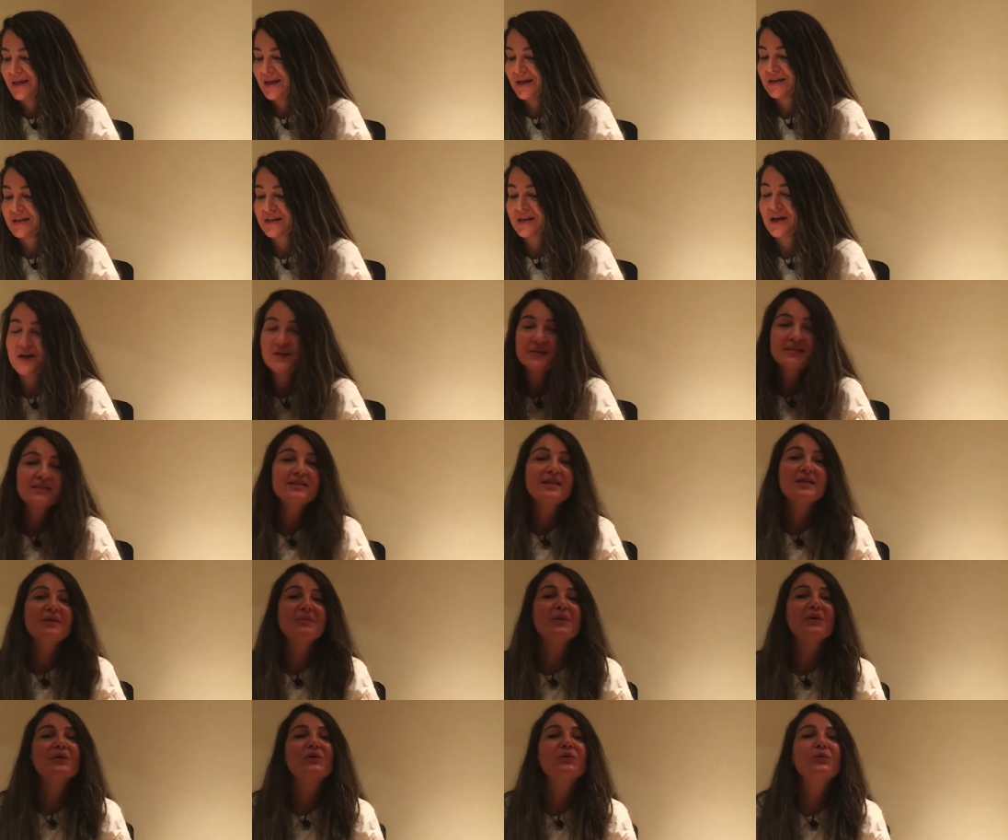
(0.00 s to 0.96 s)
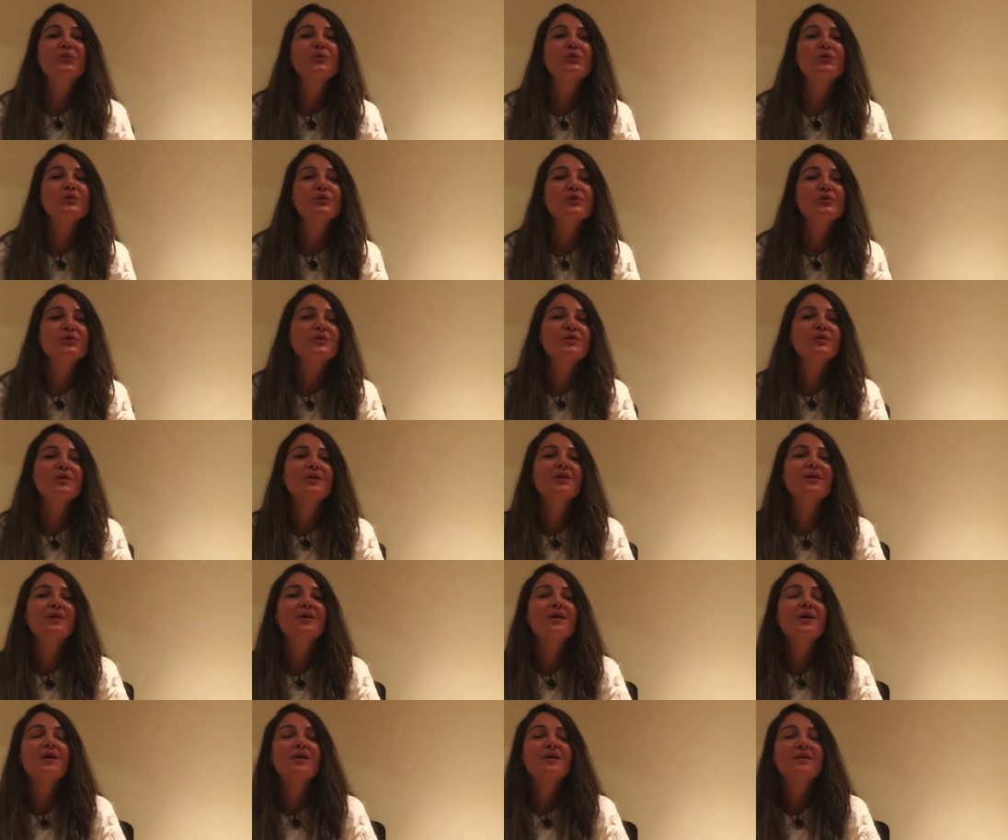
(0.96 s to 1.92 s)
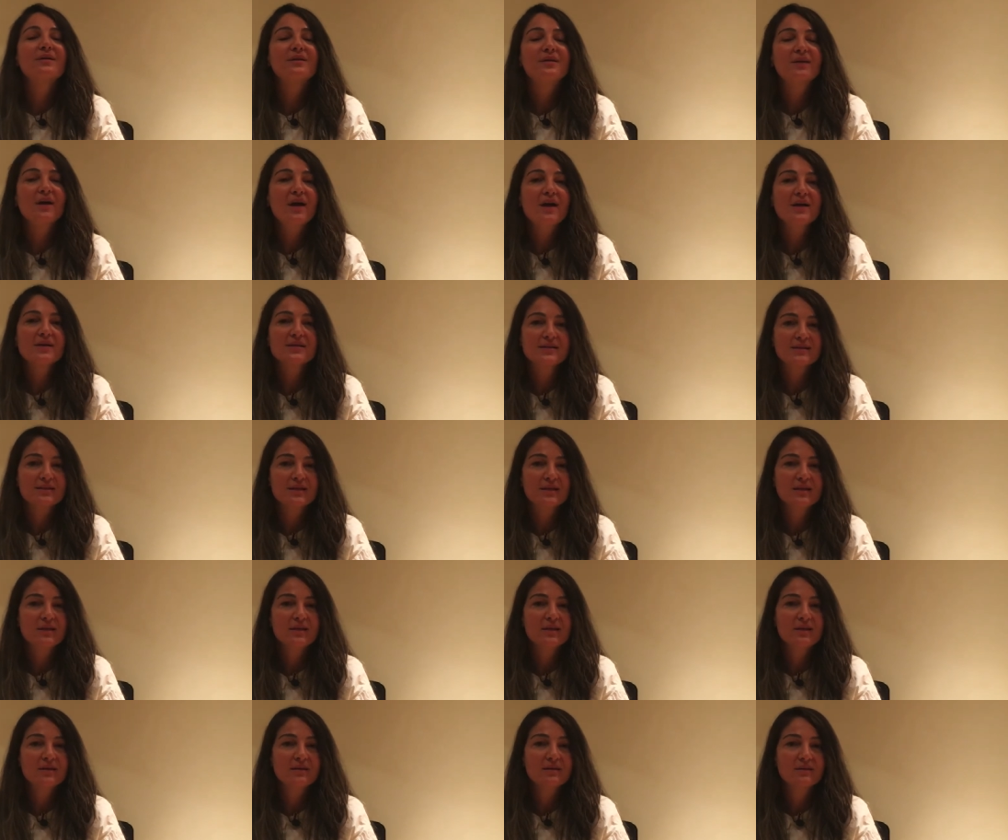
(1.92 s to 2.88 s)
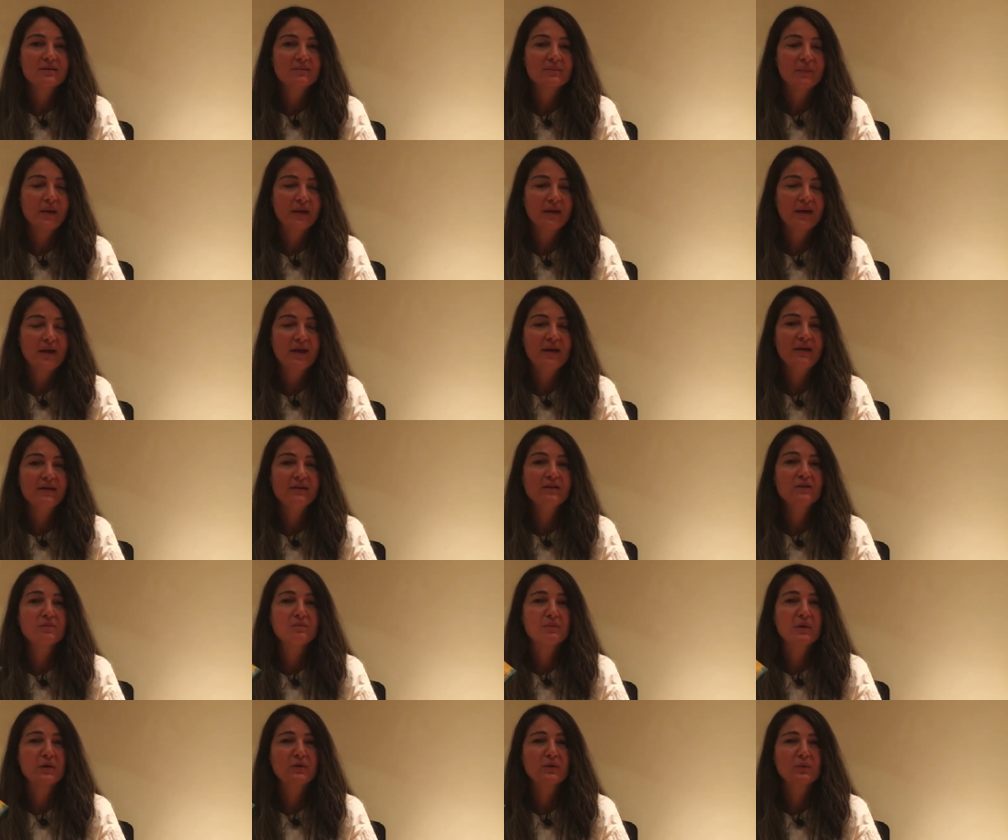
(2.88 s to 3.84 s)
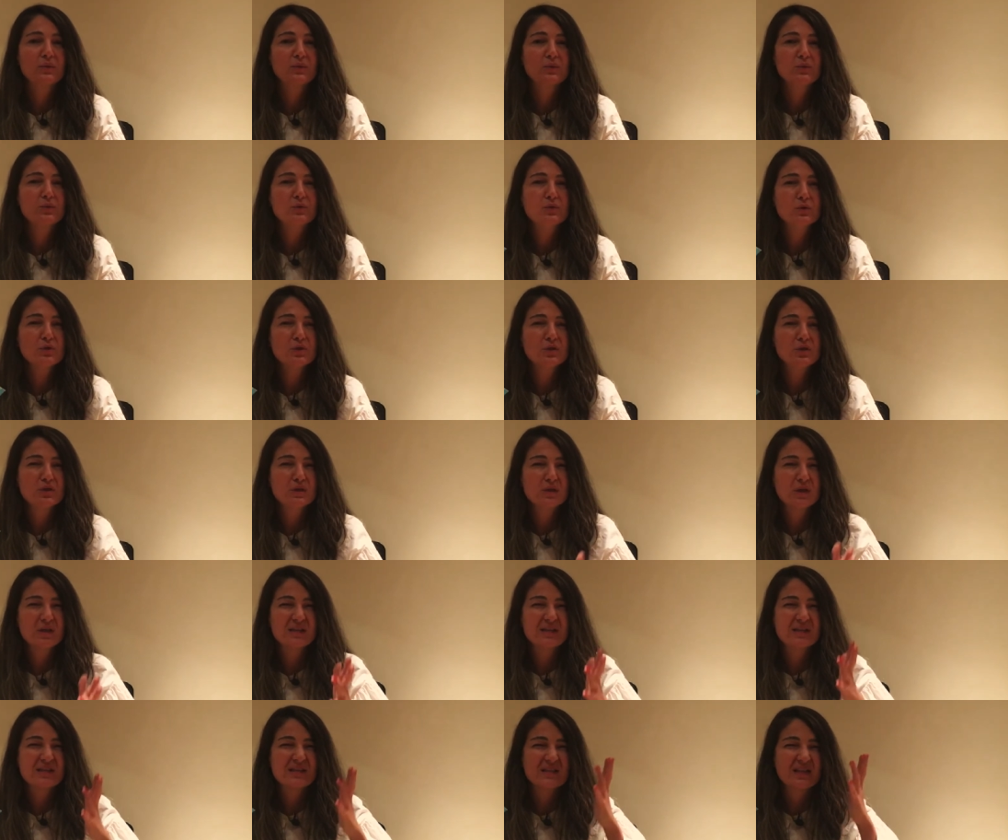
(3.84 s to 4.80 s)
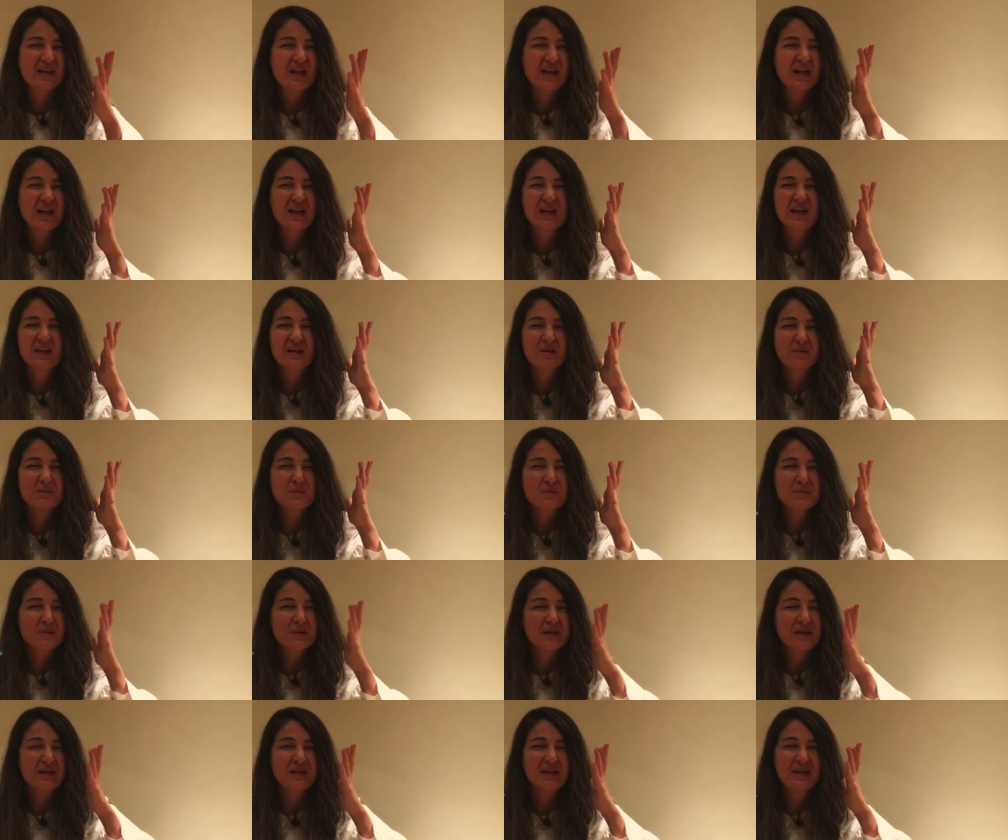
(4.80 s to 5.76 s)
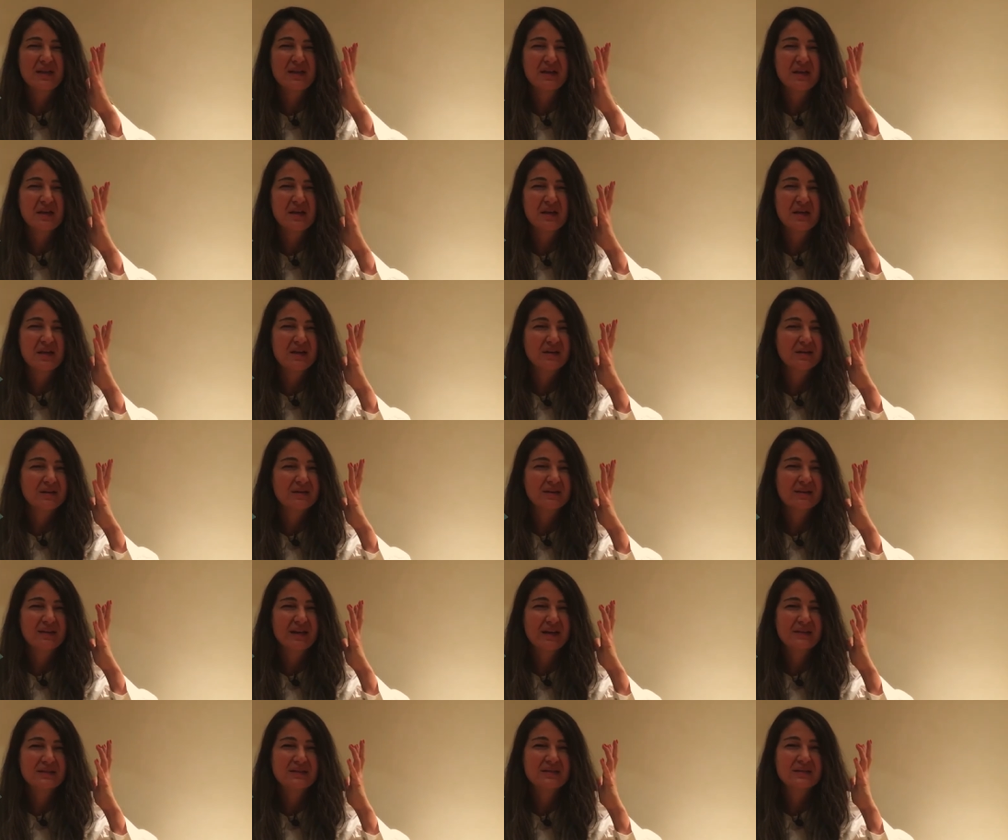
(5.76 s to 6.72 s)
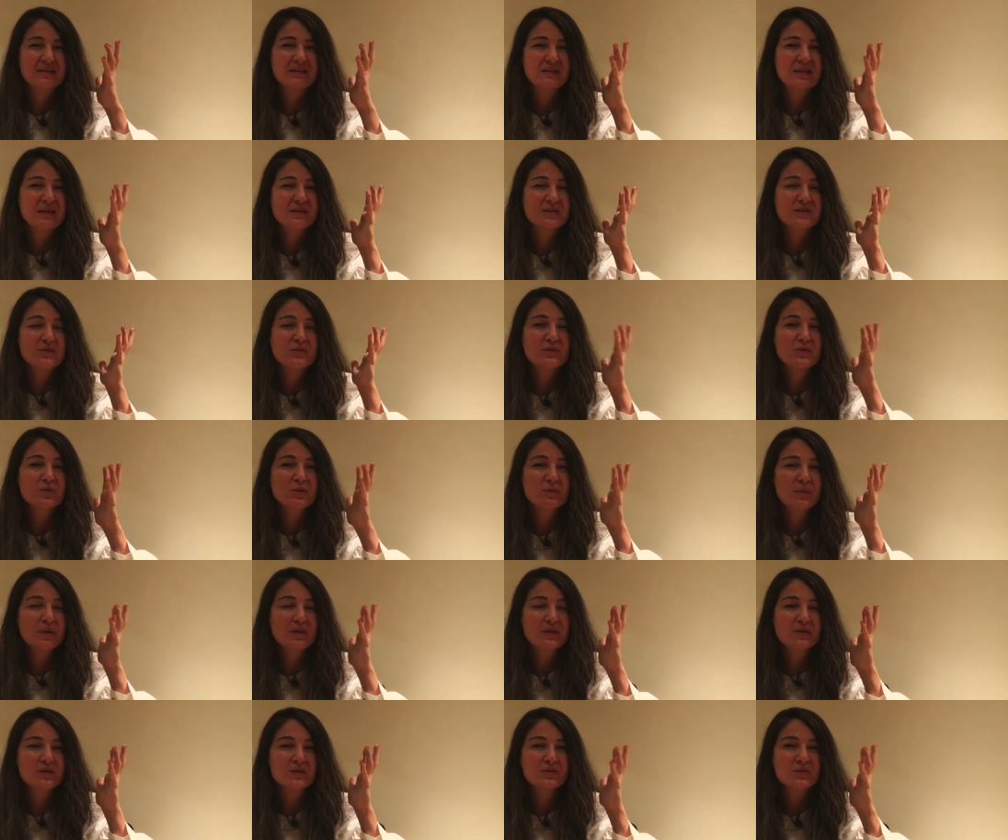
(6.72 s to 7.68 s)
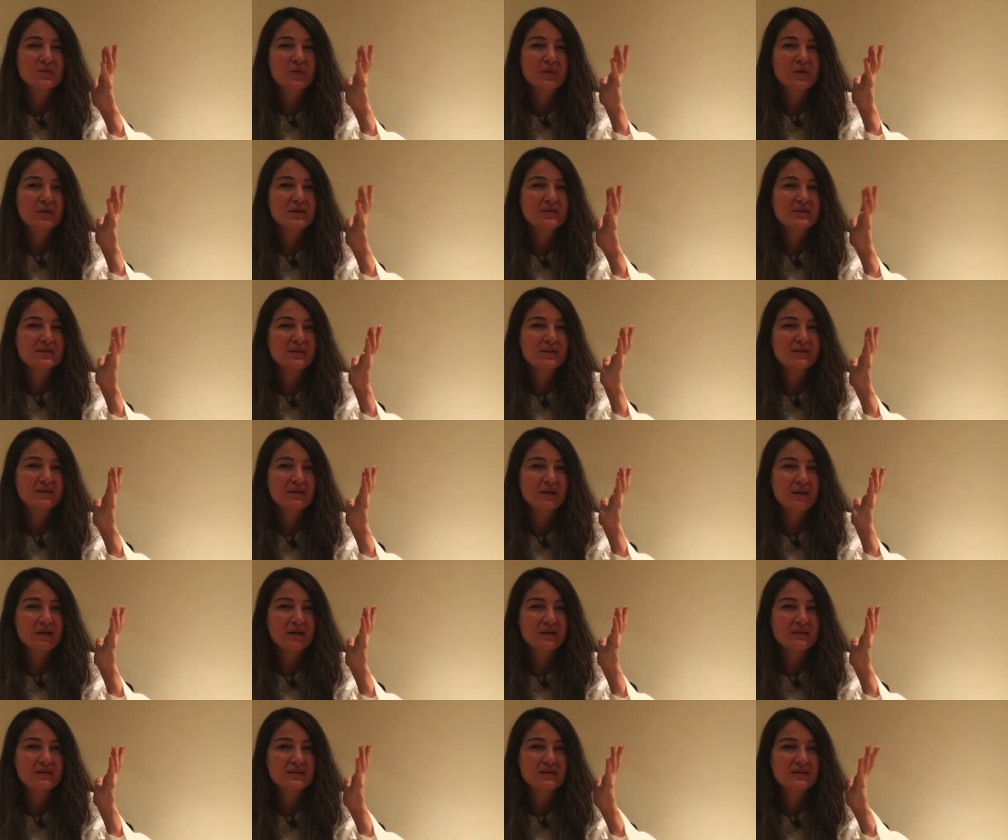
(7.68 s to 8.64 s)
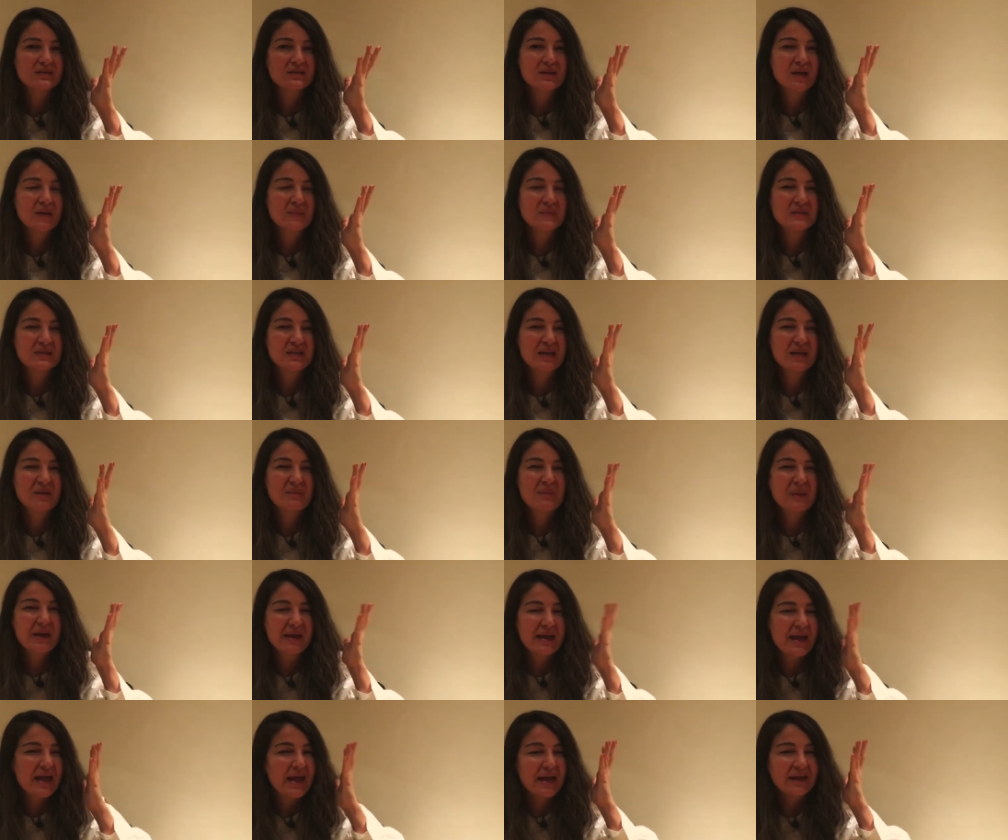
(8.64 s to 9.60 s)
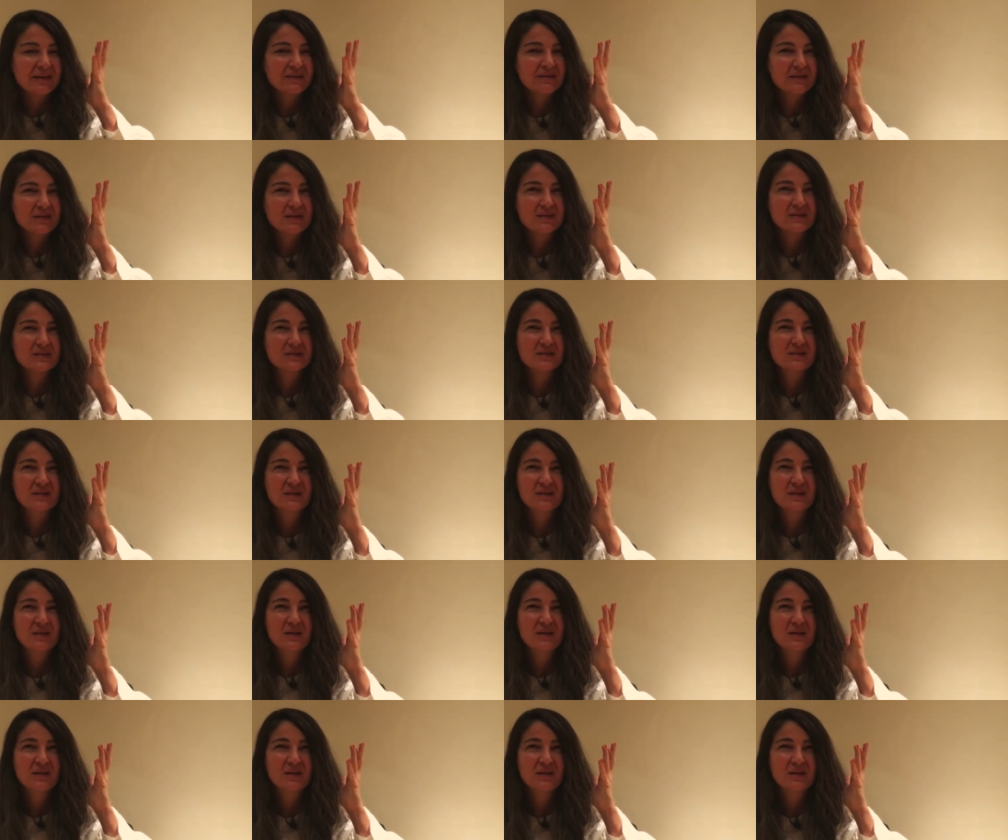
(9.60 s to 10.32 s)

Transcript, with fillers: Rase matwush. Rase my head matwush is like really uh, it's there's too much noise that it's i'm saying my head is